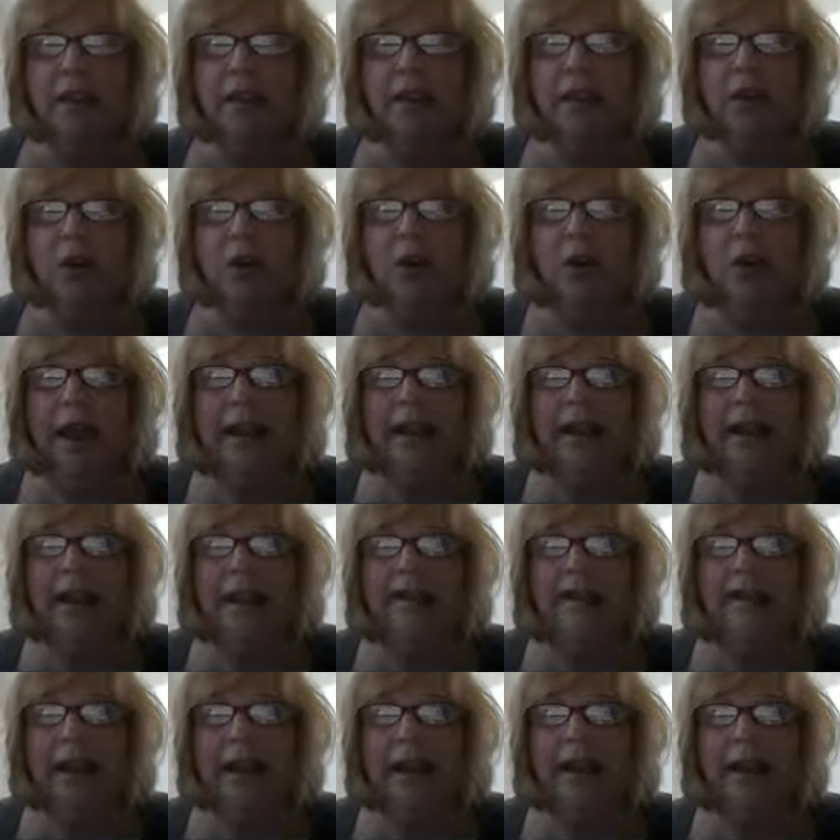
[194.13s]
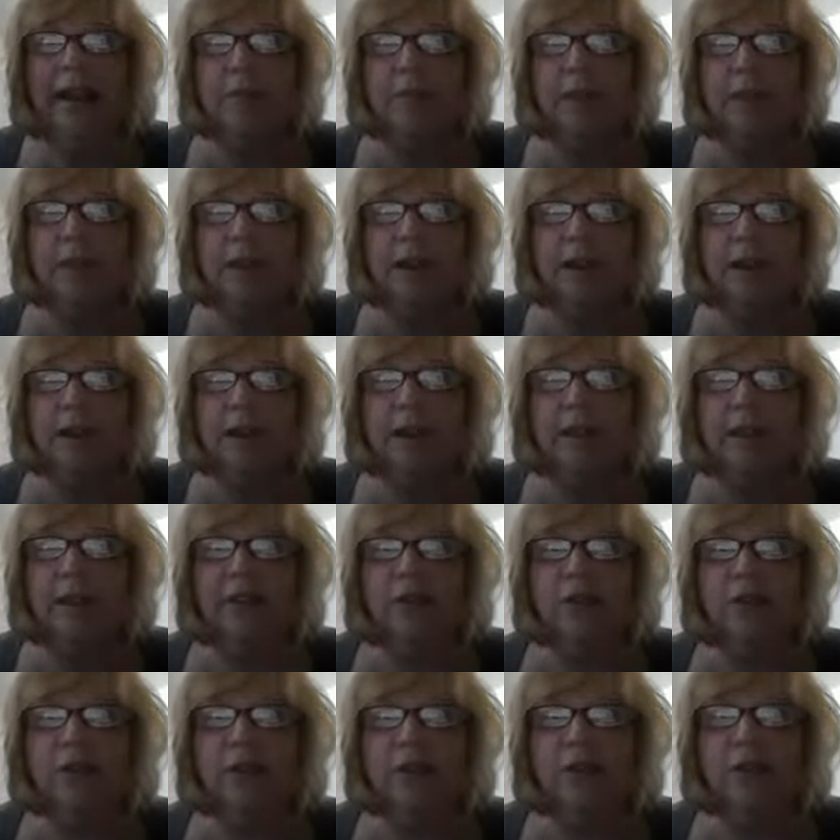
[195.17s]
They are widely available,
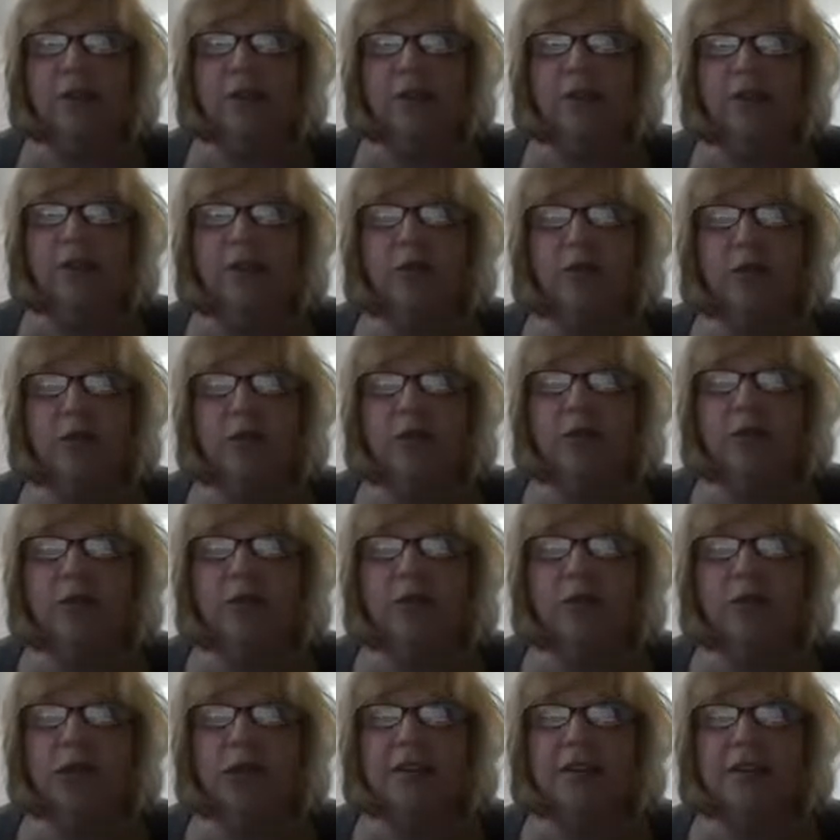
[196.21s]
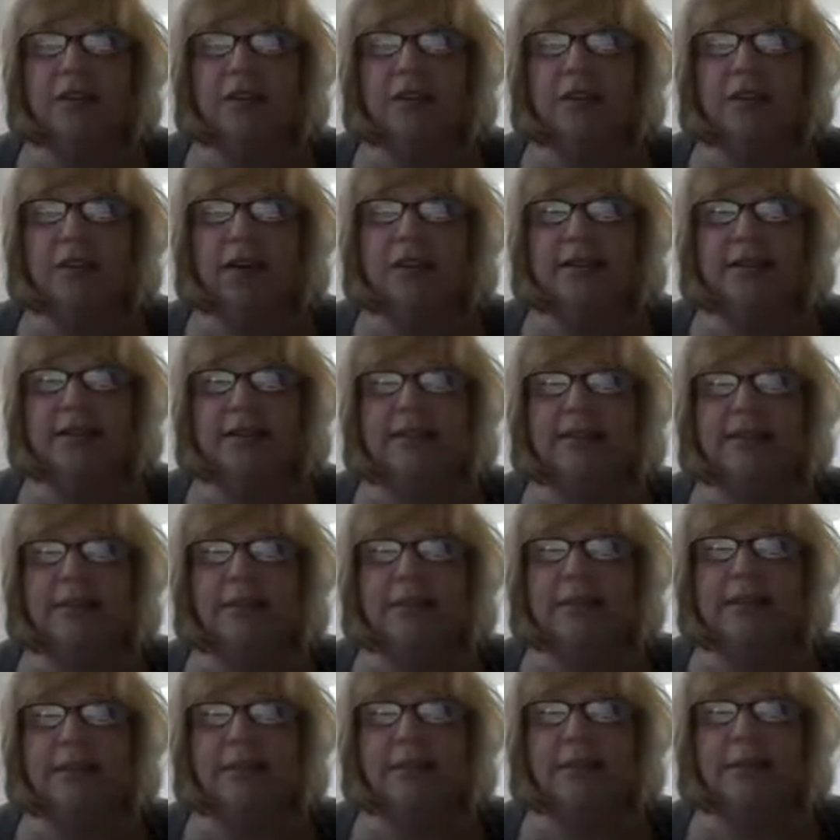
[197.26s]
and there is a uniformity across coding
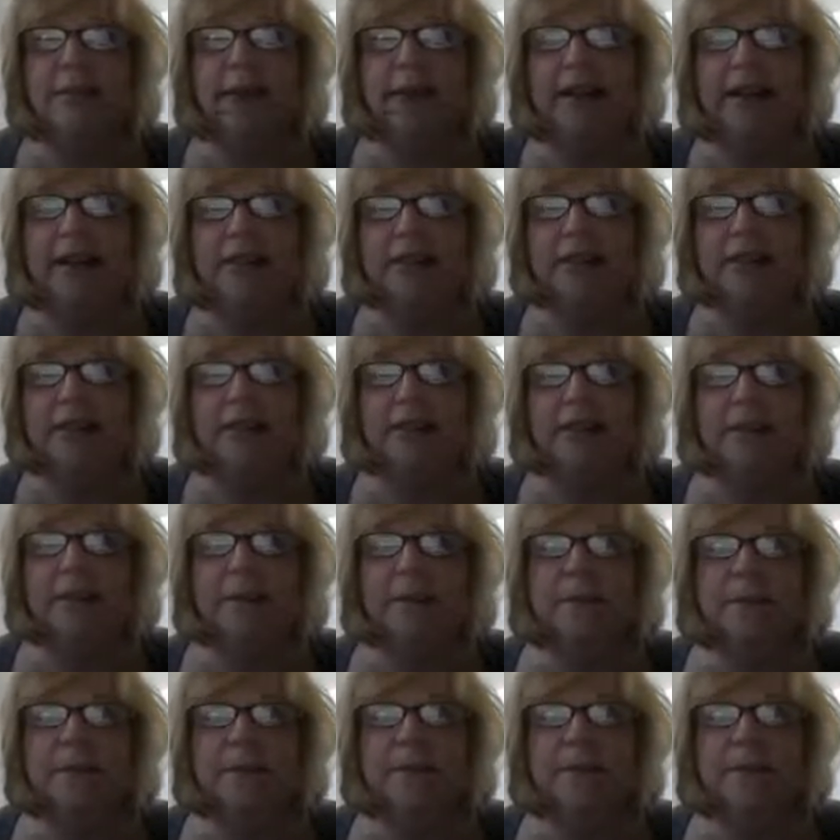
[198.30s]
systems and practices.